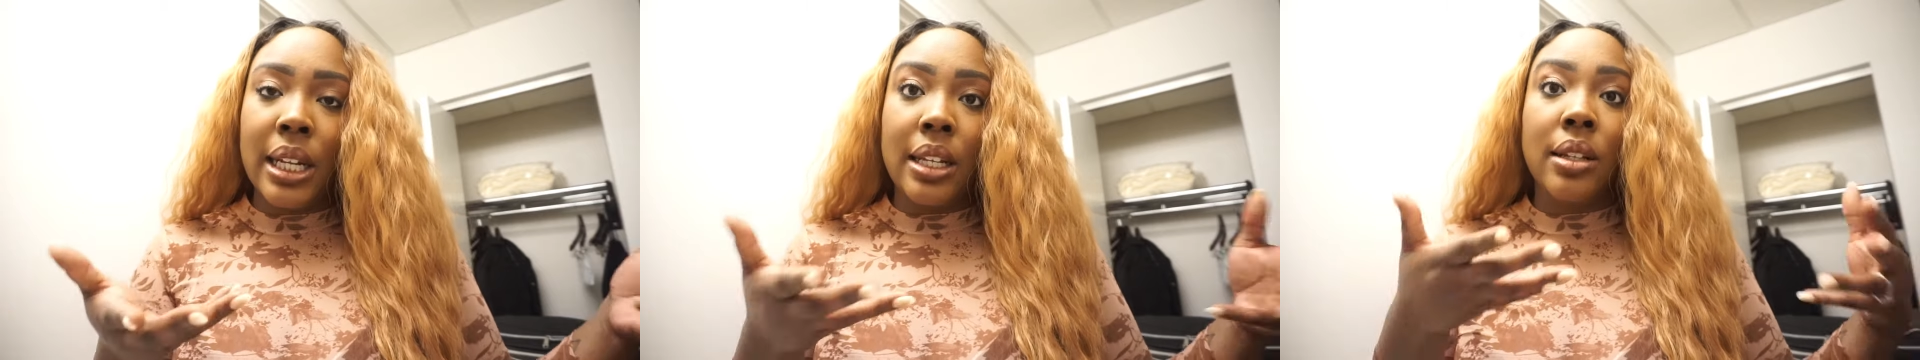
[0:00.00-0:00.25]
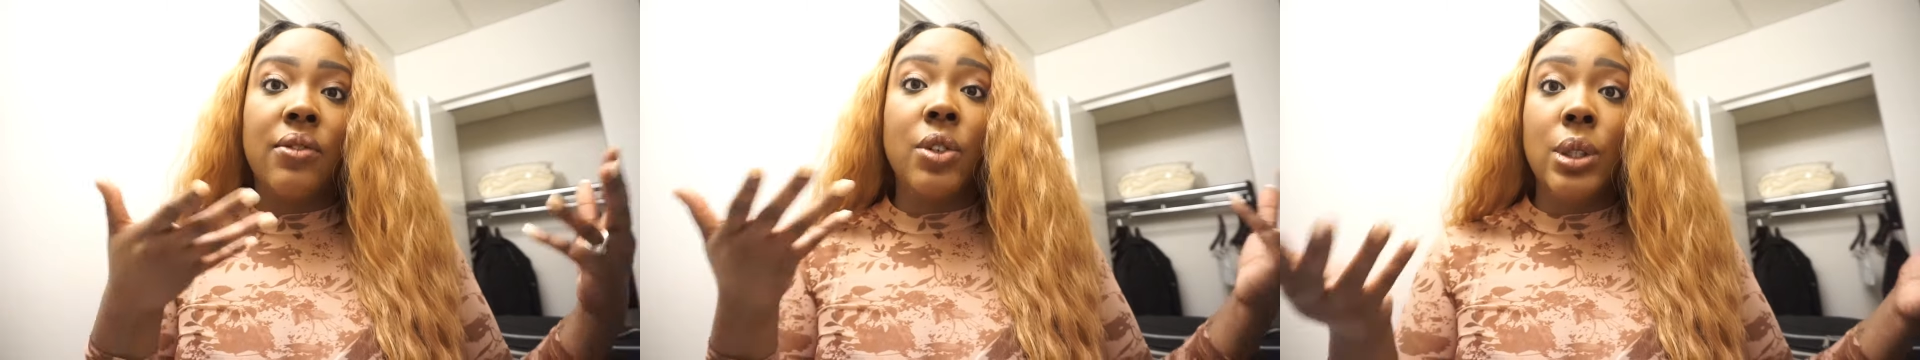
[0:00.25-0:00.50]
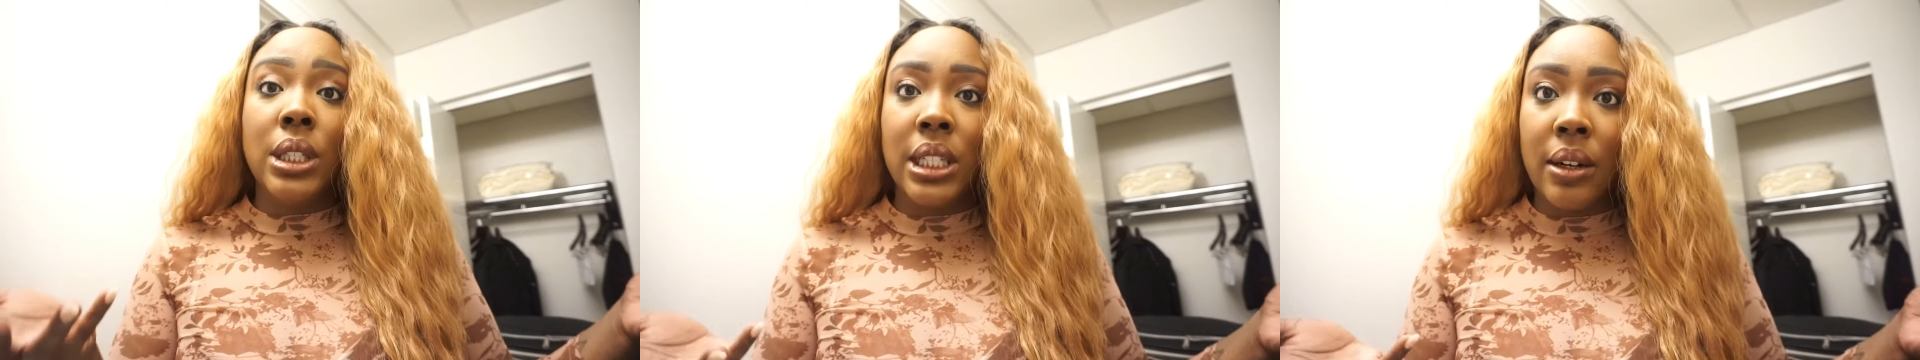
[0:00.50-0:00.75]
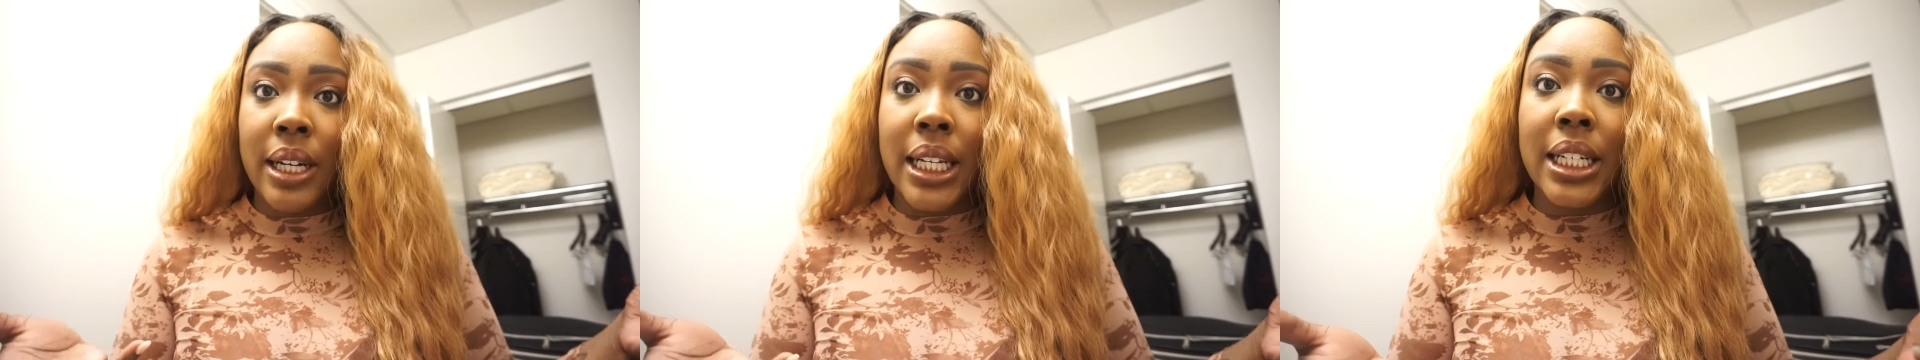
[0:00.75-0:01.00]
like the food is
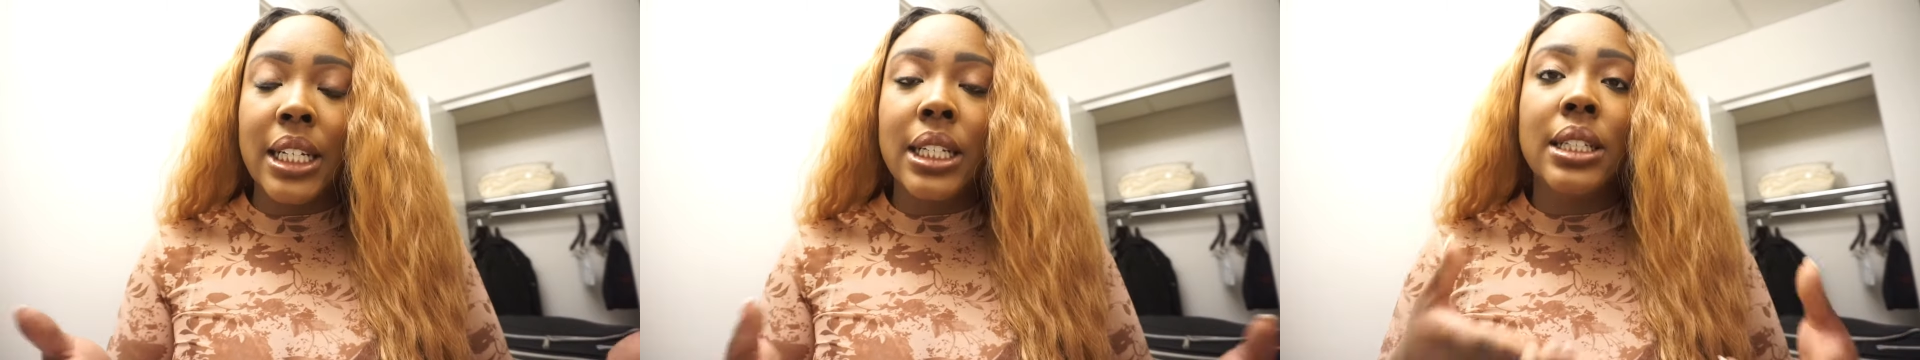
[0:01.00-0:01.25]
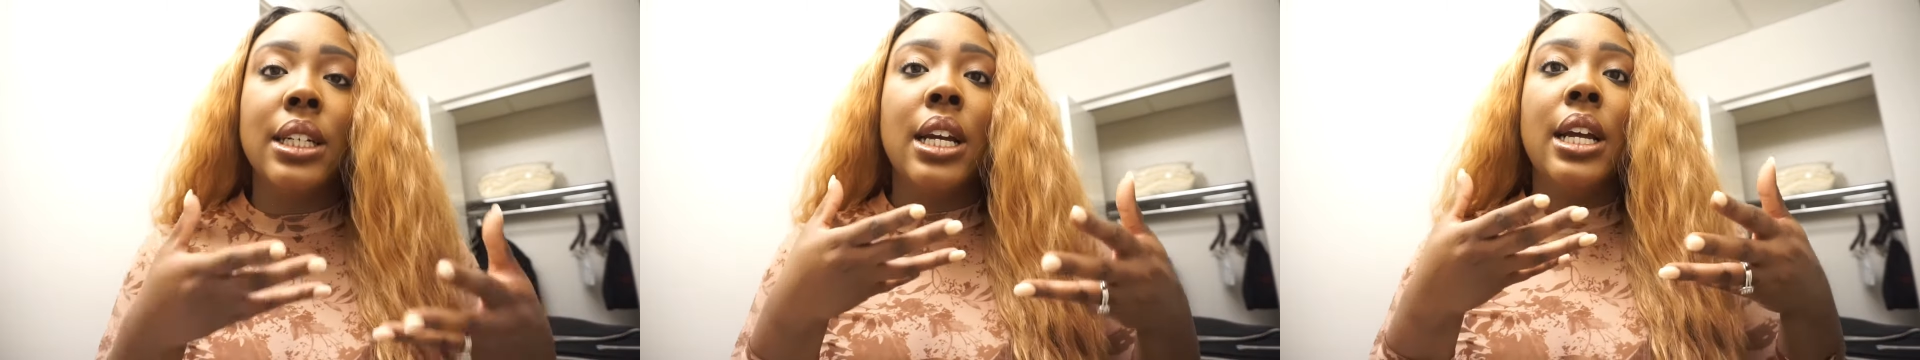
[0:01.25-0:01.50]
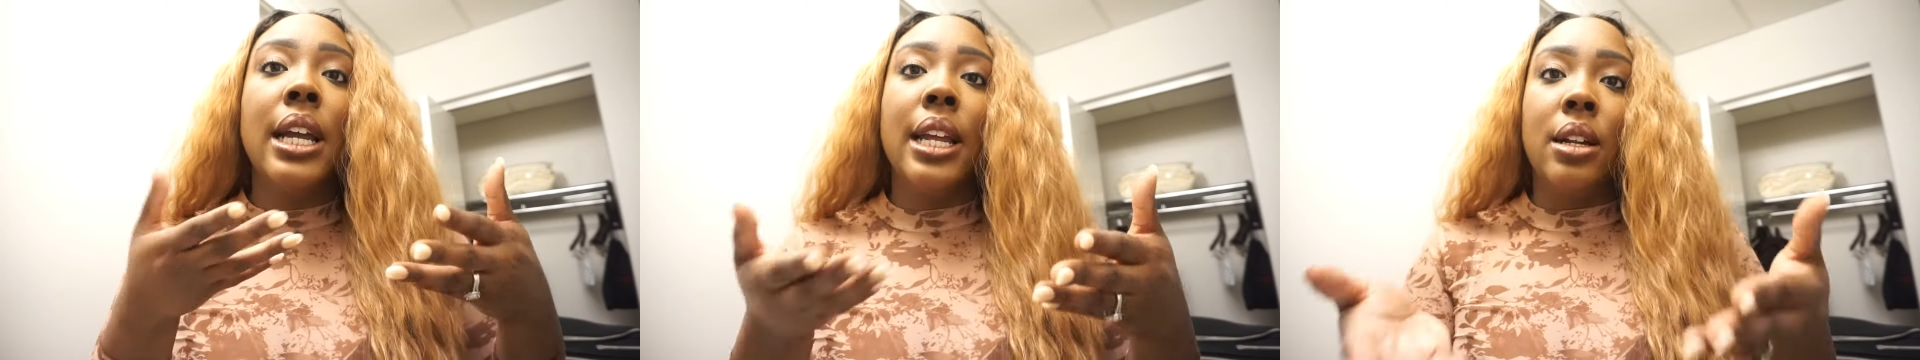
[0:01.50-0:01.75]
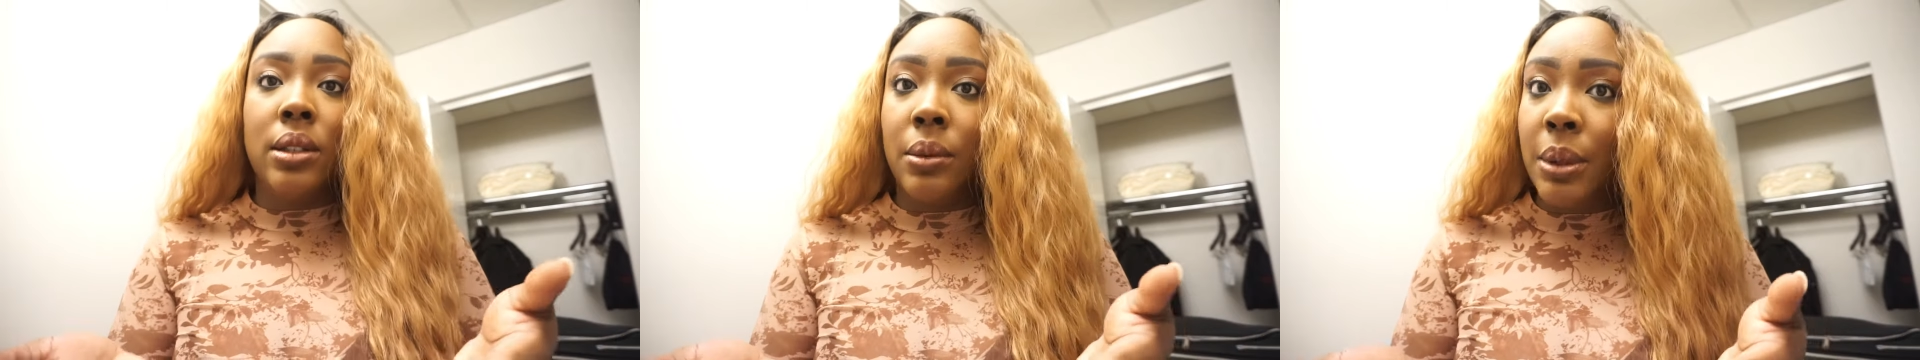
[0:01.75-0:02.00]
already cooked
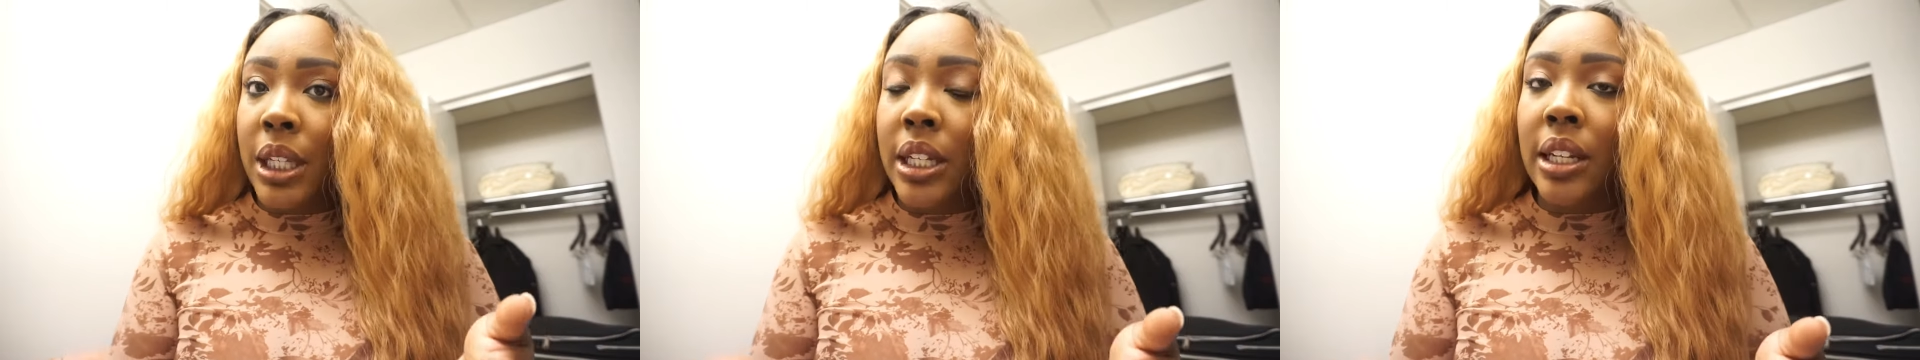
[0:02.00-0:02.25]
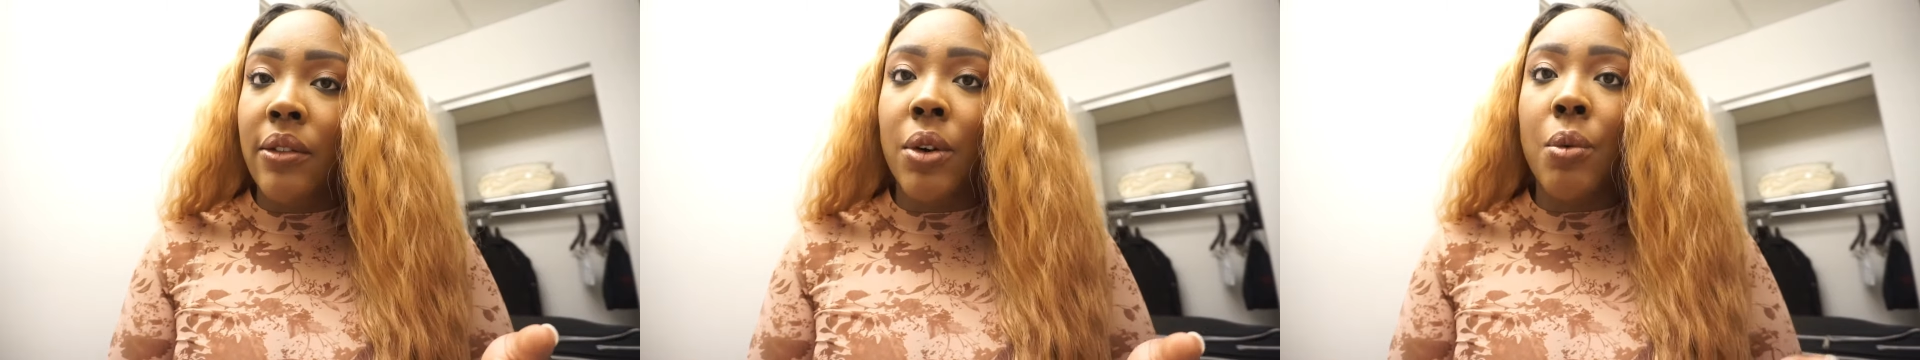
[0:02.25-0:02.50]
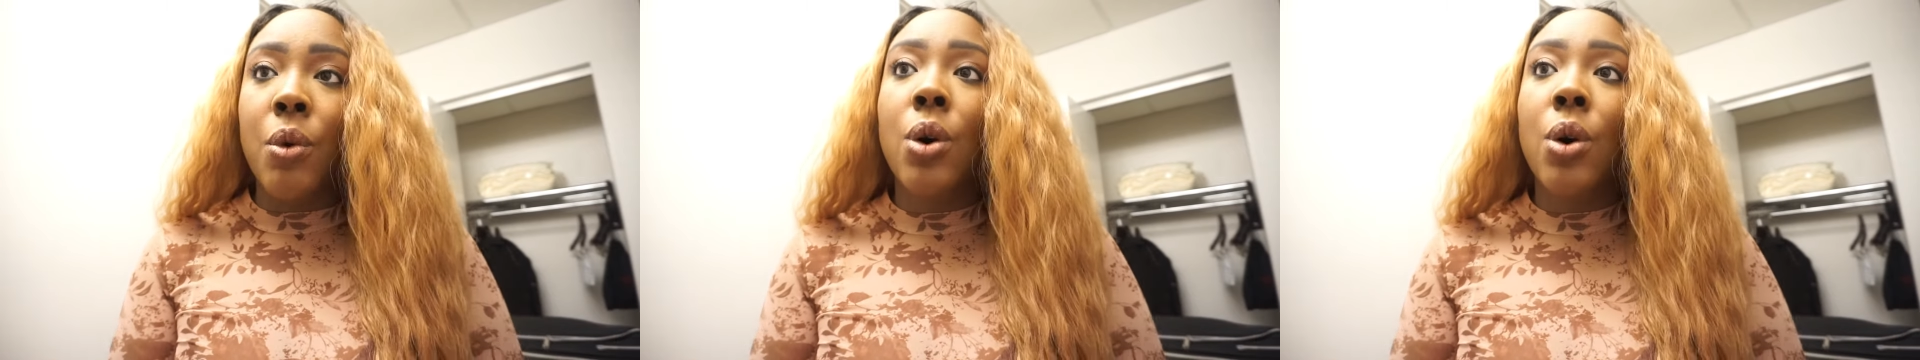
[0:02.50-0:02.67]
and it'll be delivered